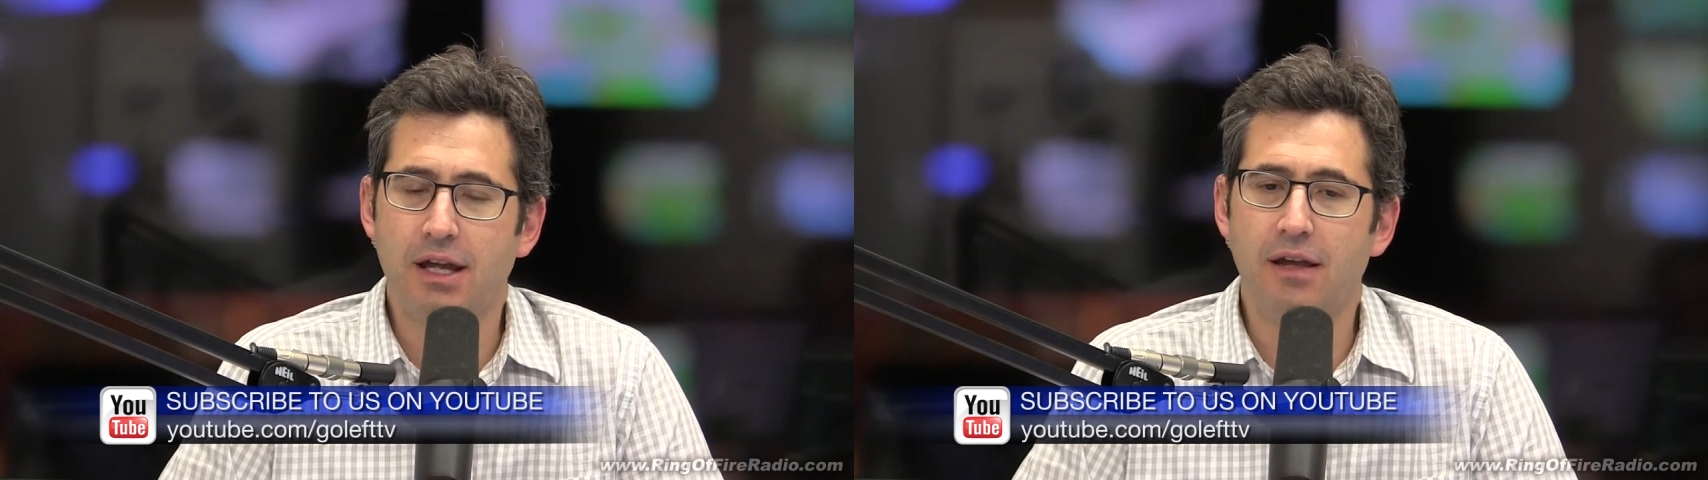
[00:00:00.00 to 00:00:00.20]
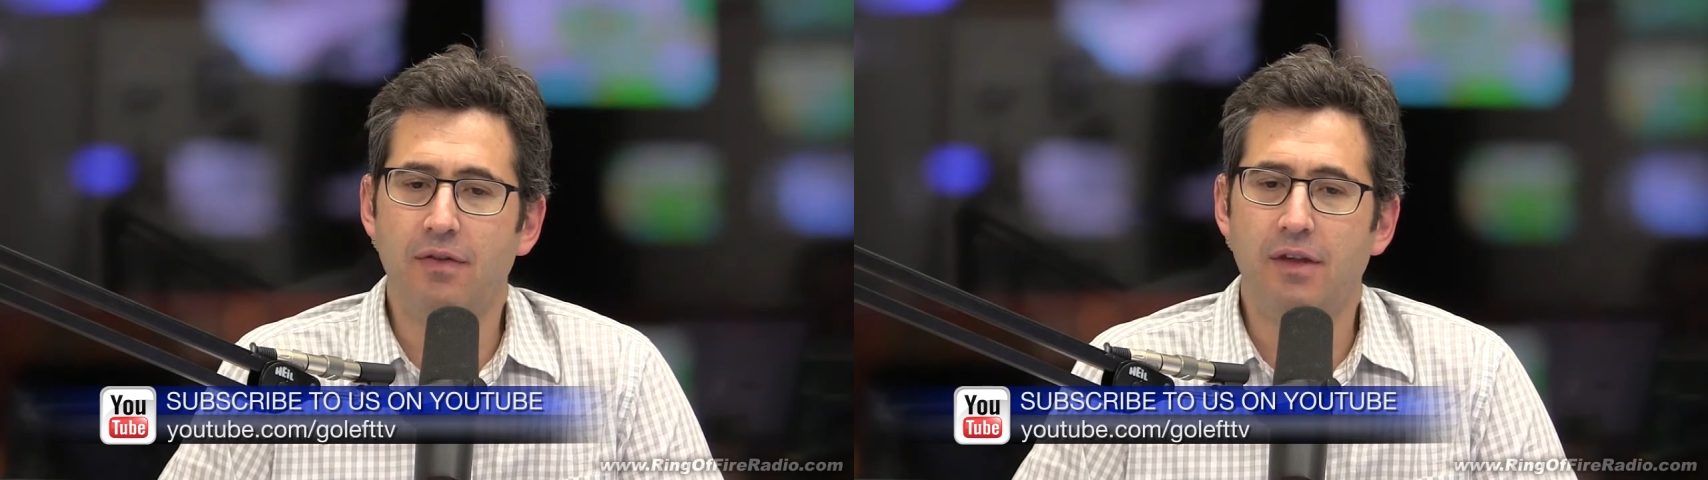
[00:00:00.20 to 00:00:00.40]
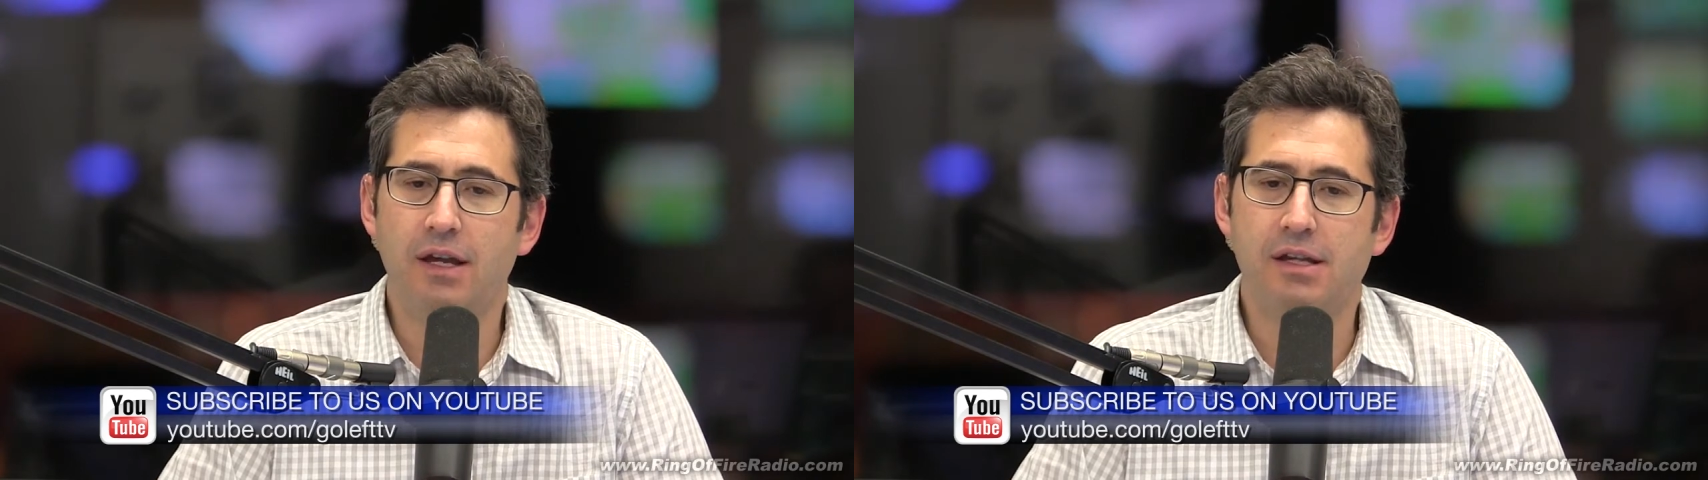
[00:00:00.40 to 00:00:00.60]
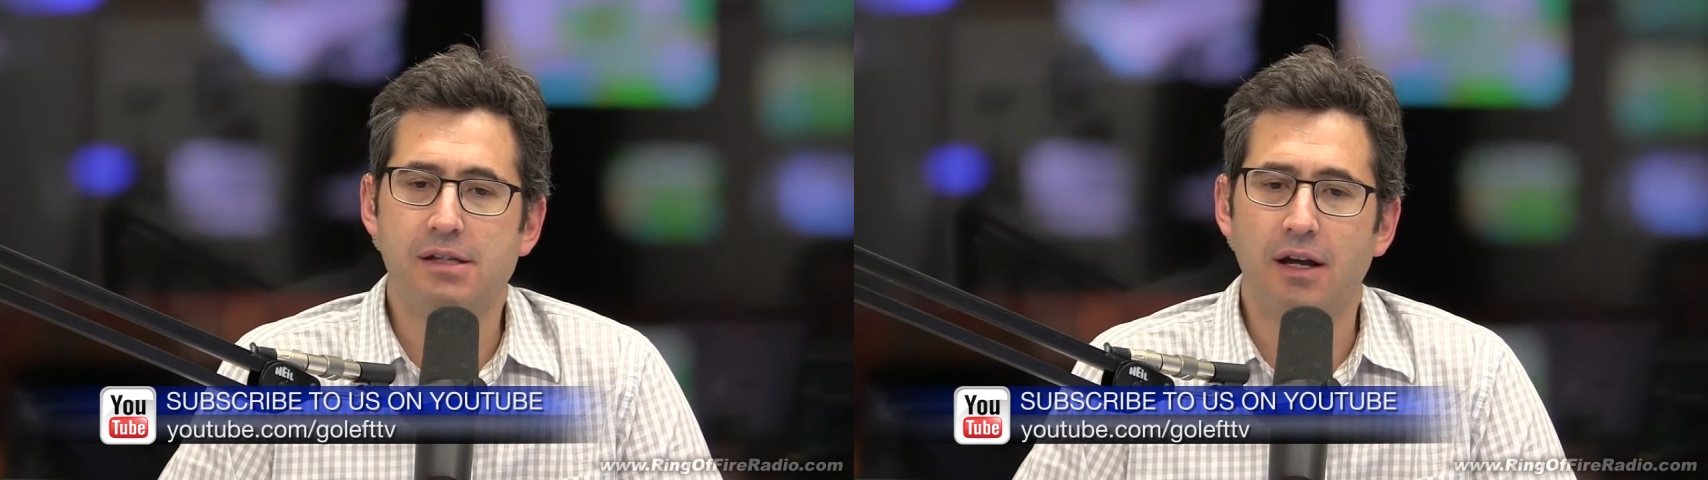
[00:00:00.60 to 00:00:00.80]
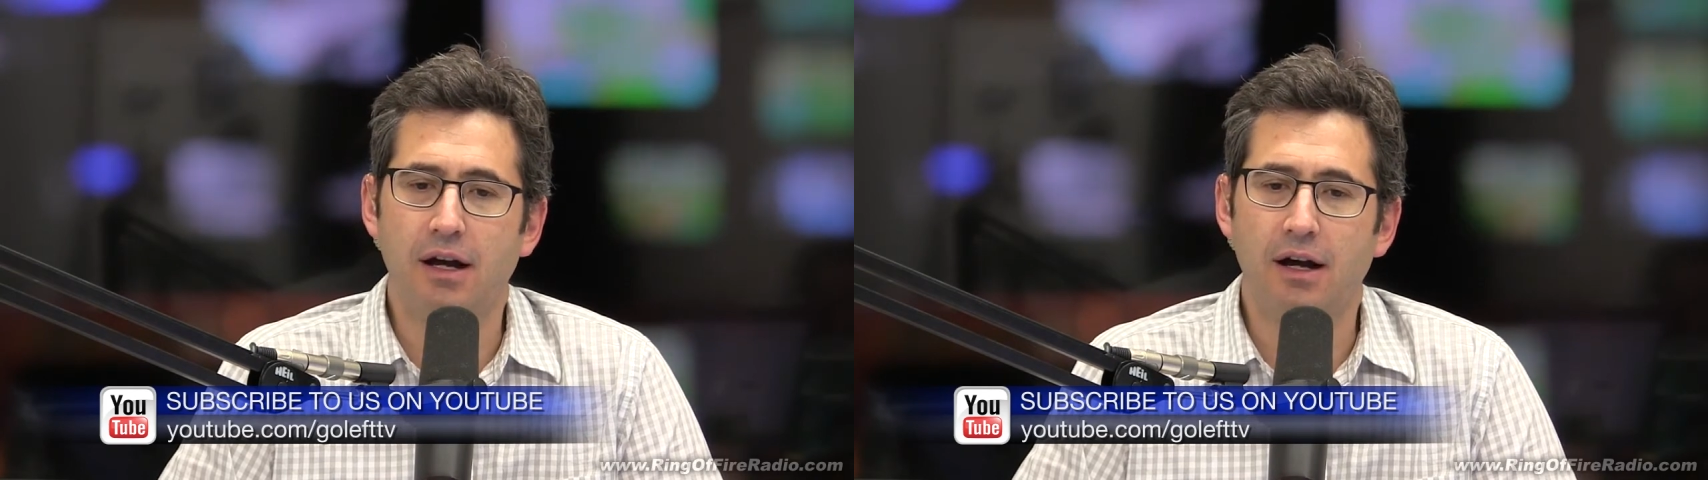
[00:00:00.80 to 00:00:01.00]
in
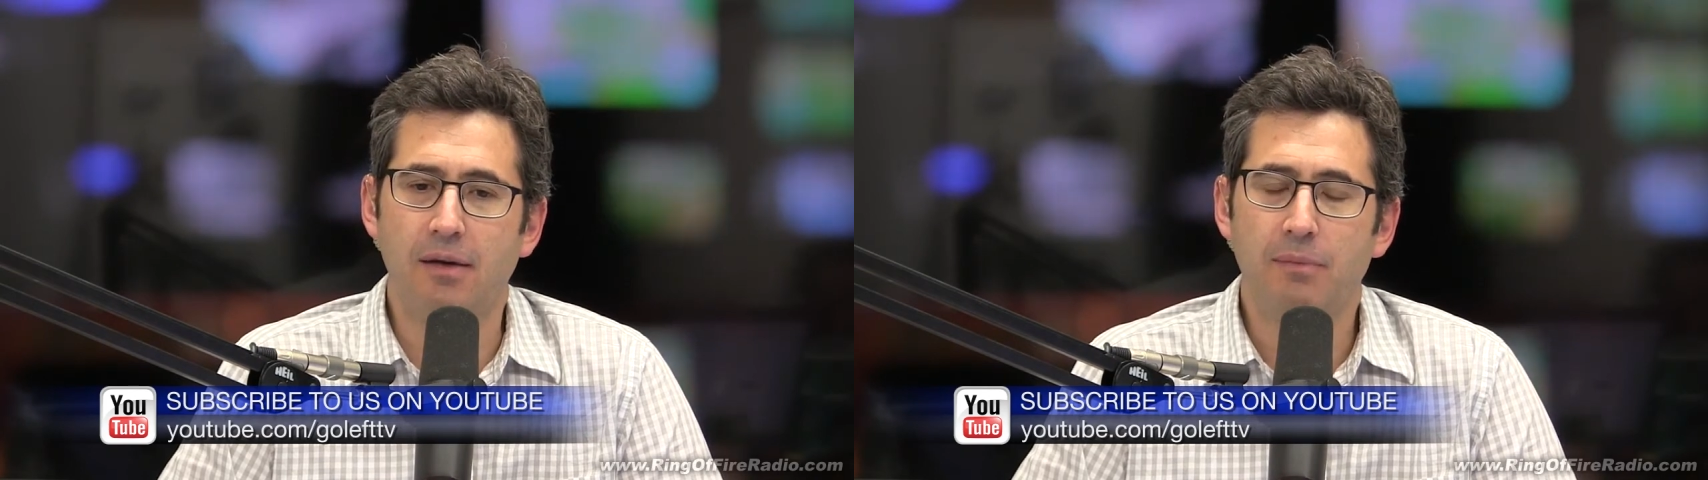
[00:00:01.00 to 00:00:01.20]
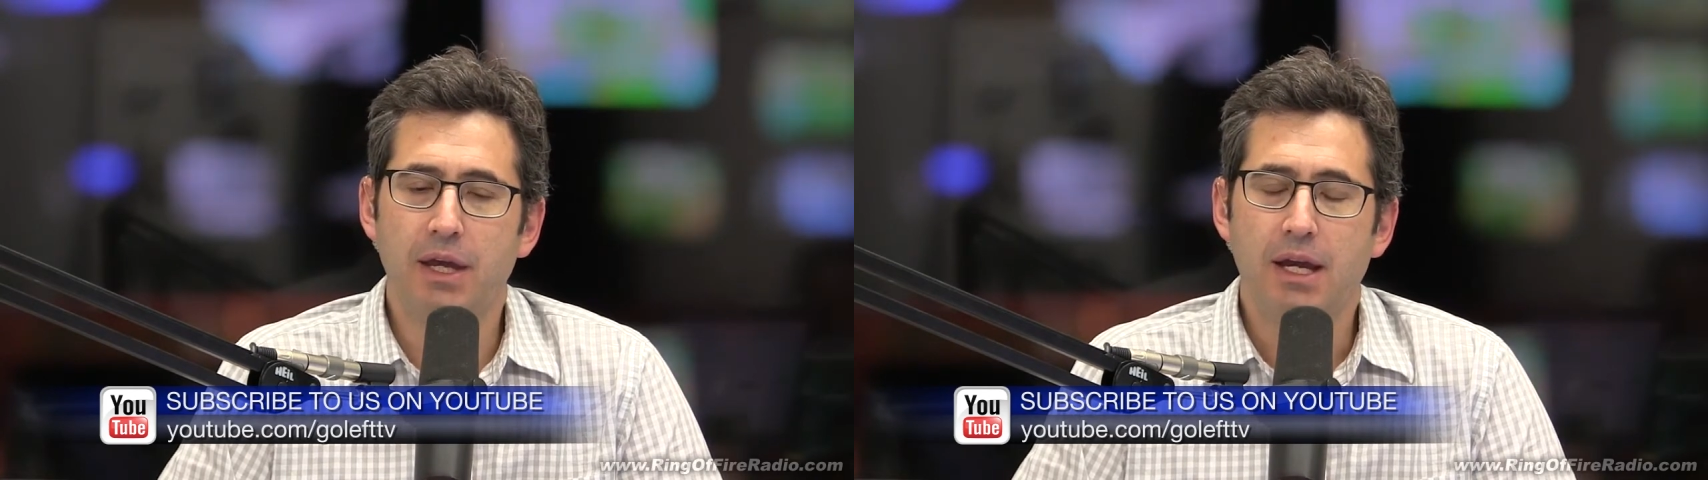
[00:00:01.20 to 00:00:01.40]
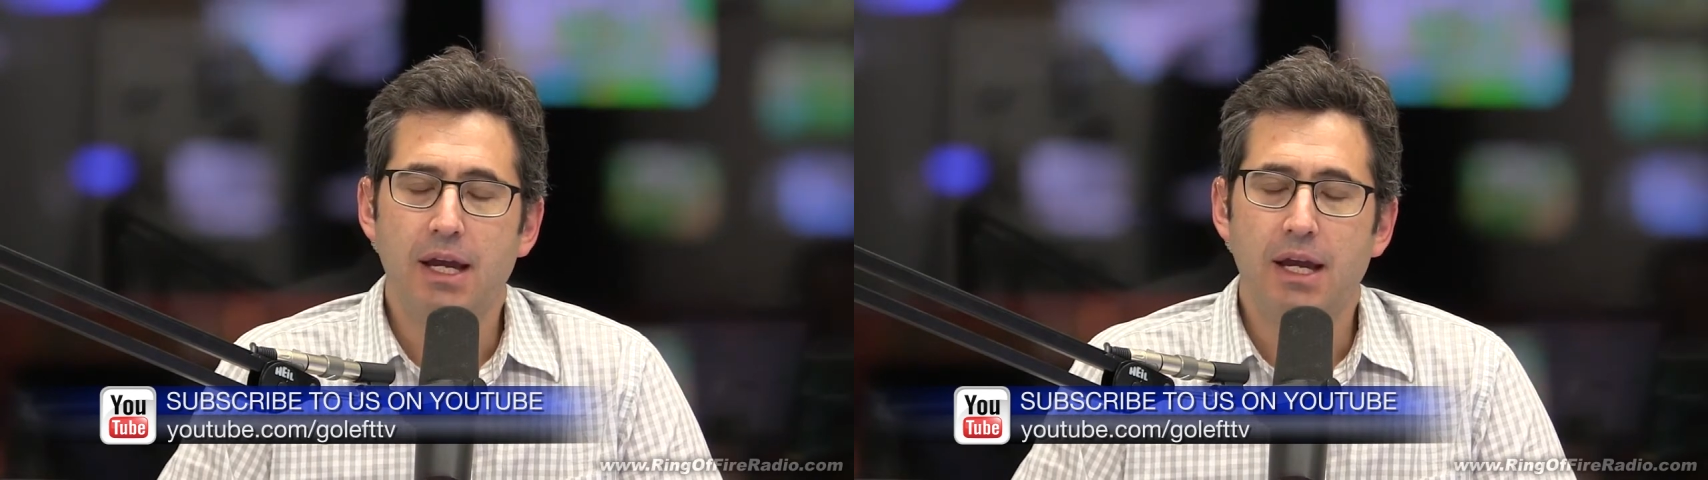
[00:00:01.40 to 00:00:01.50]
these um,